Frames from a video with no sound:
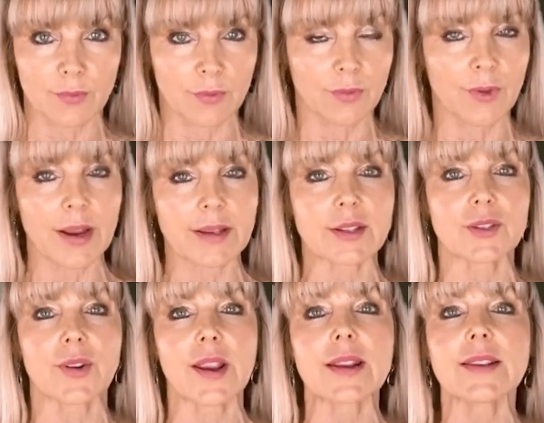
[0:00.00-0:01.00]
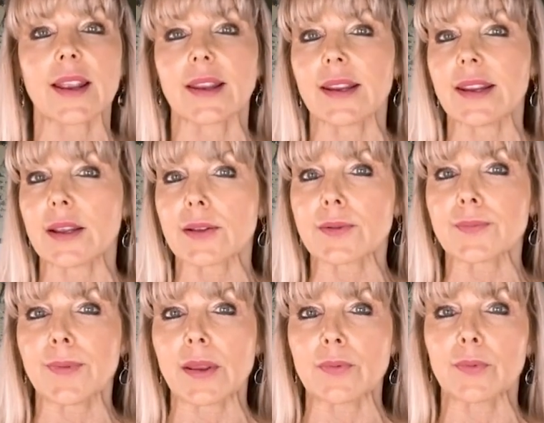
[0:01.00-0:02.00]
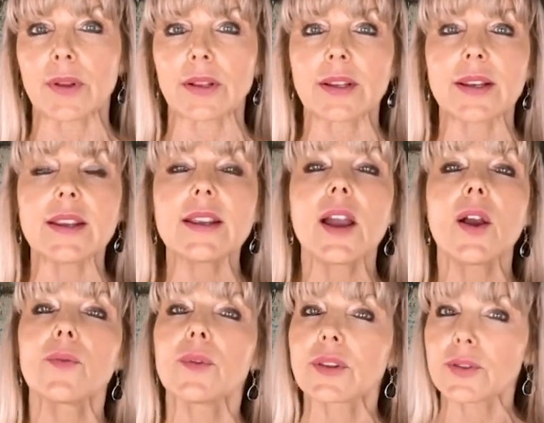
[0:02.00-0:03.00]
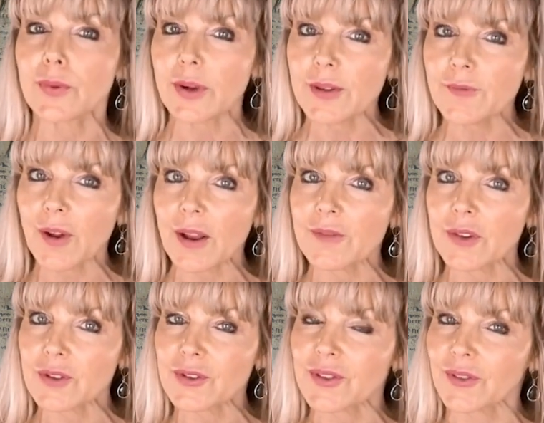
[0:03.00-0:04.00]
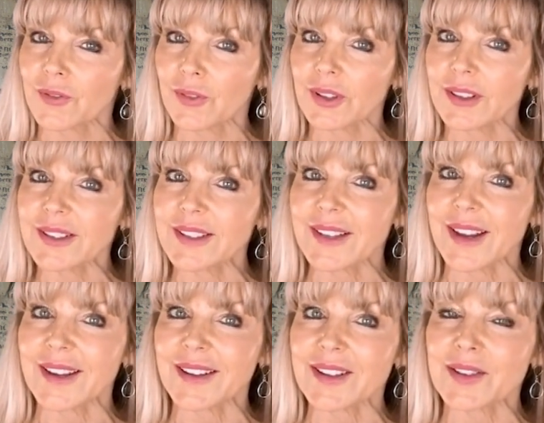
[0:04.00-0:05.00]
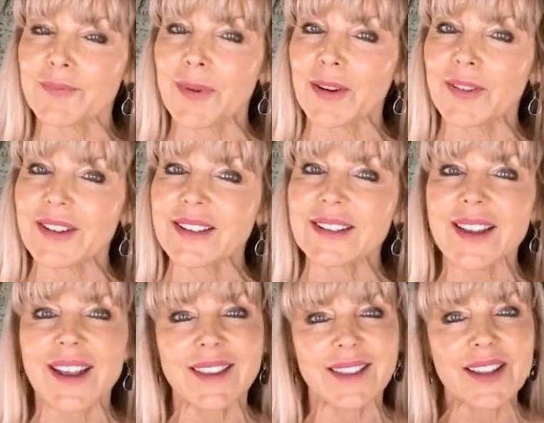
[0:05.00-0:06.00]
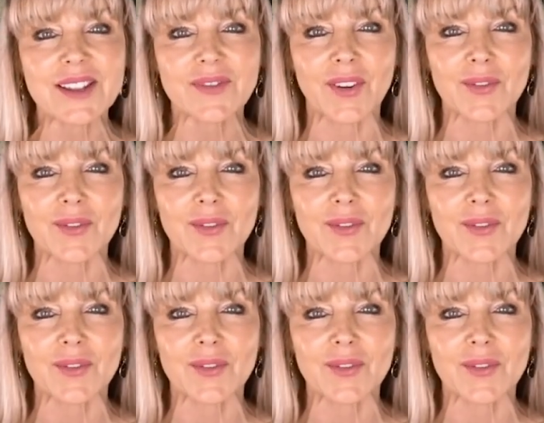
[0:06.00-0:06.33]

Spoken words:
Grand Strand at eXp Realty with 25 years of real estate experience. Thanks for